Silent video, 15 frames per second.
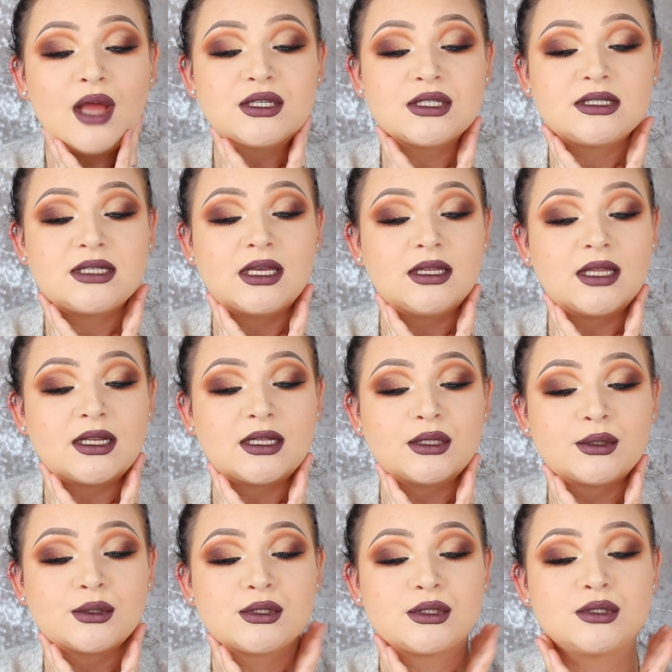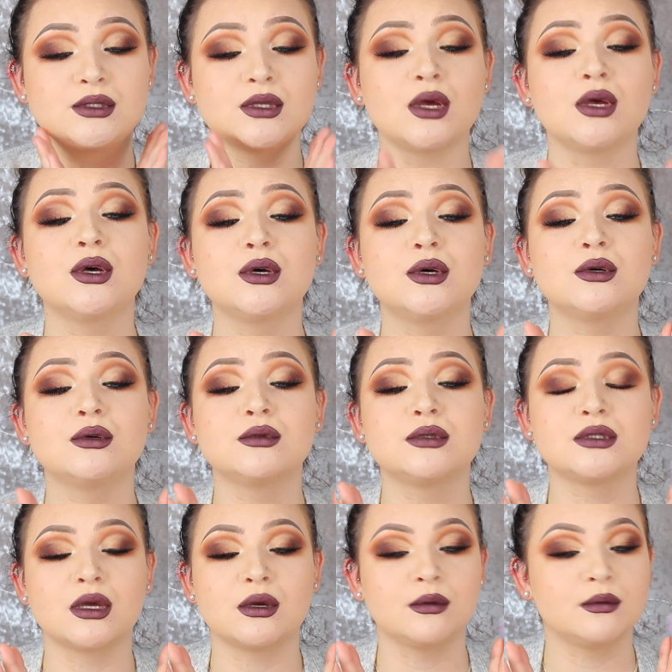I just think that it looks so
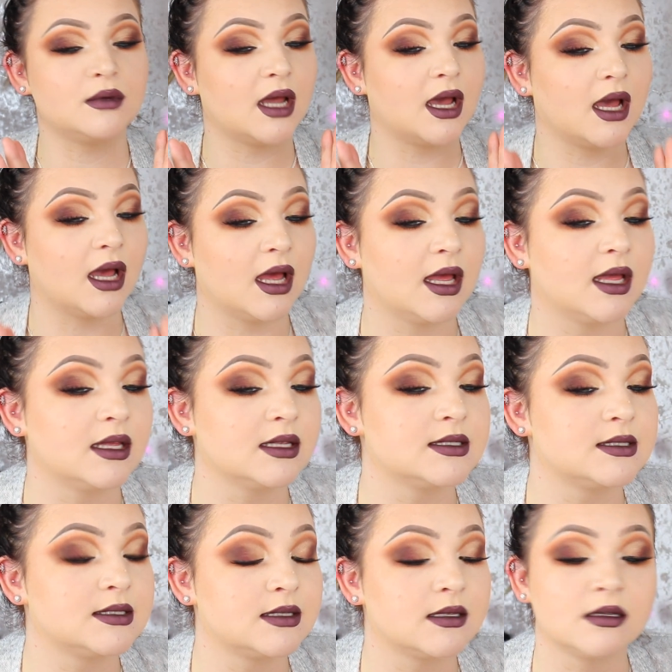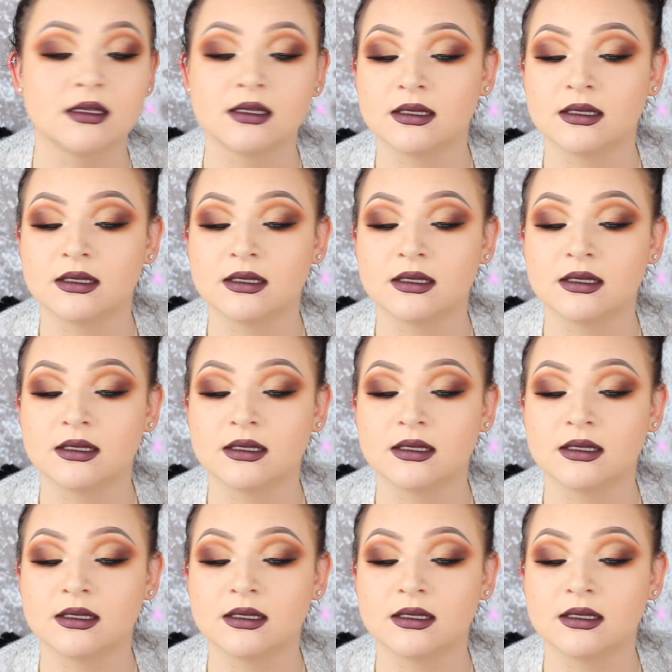nice.